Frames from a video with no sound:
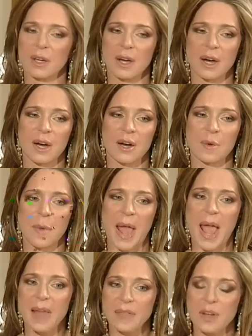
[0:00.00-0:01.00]

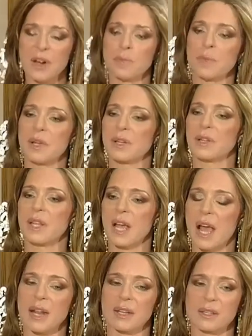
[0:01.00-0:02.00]
and there have been the
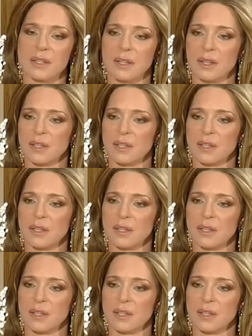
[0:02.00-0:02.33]
added